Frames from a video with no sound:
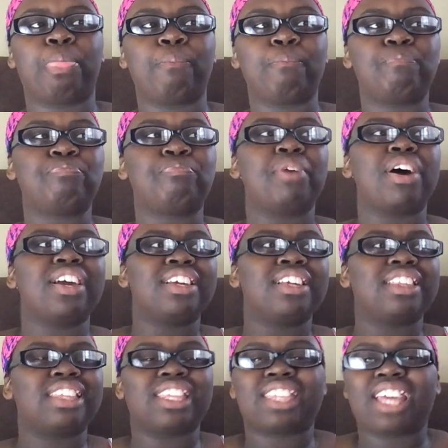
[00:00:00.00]

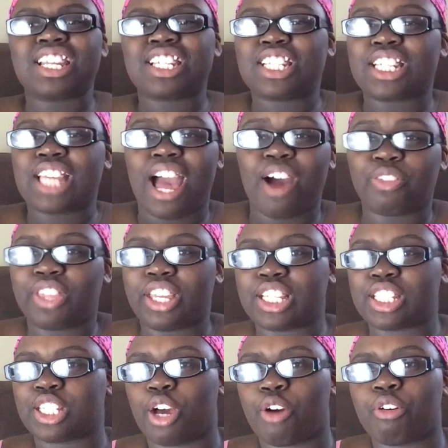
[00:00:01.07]
But that's just how
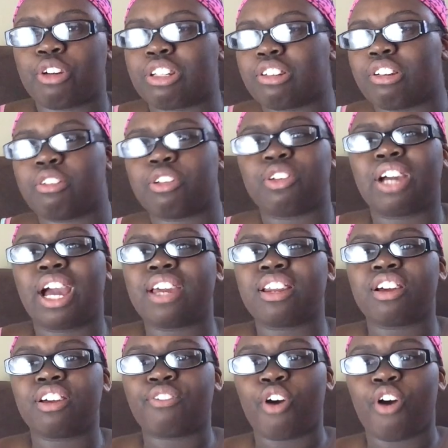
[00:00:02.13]
things go, and you kind
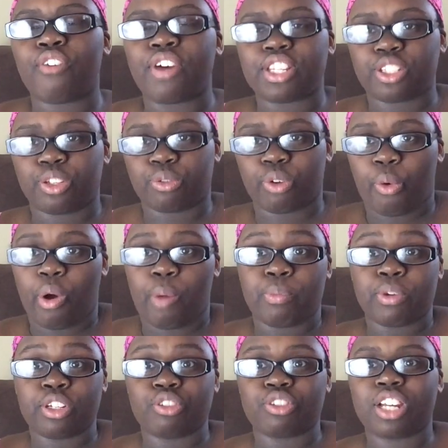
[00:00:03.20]
of evolve as you grow
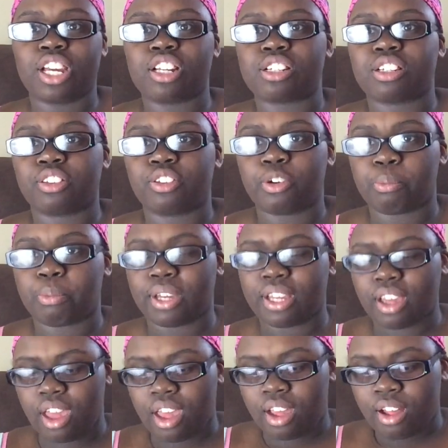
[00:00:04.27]
up and you change a little
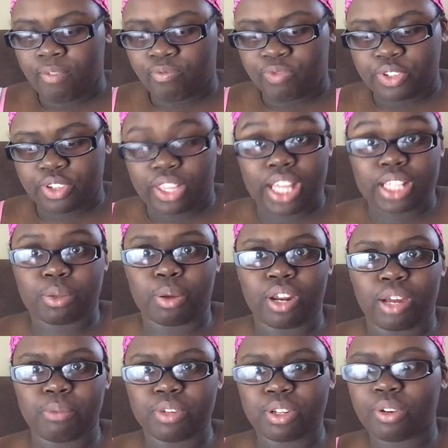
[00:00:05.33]
bit. So that's what
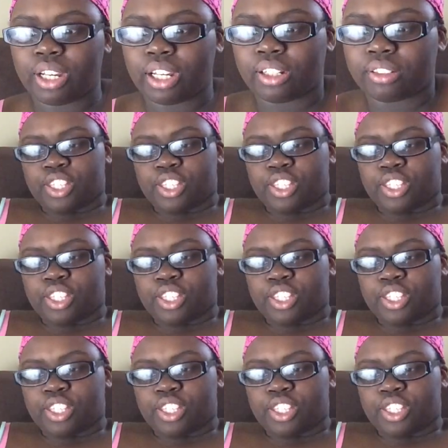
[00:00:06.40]
I'm doing.